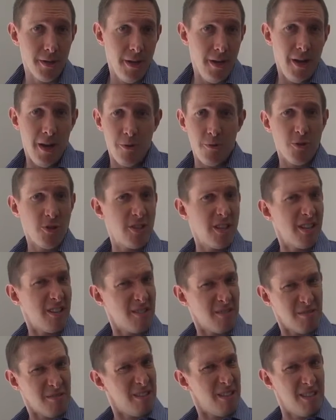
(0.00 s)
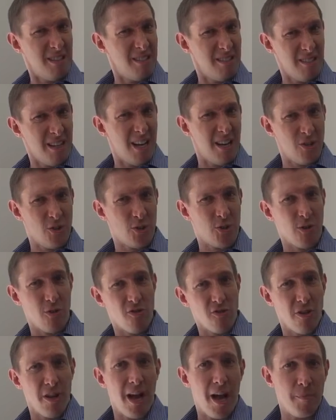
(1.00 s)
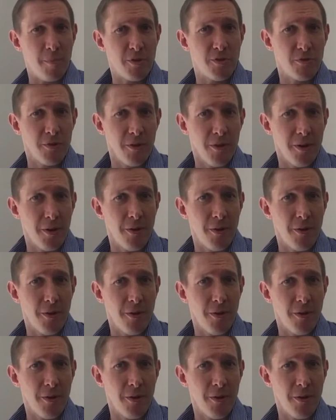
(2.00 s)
It was just like a nice social atmosphere.